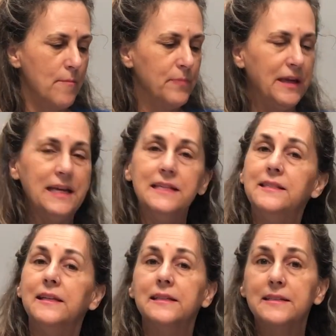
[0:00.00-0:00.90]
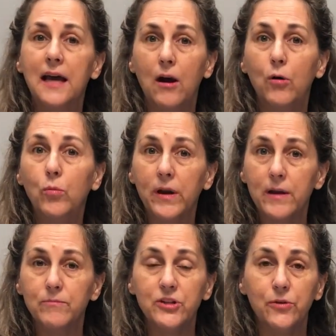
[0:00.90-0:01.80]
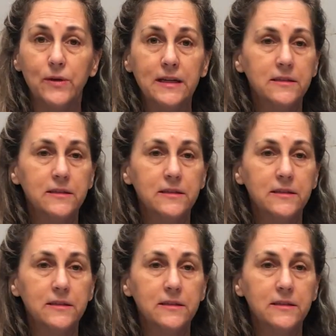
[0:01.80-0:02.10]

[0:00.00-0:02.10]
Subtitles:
be easy to tell what I'm doing,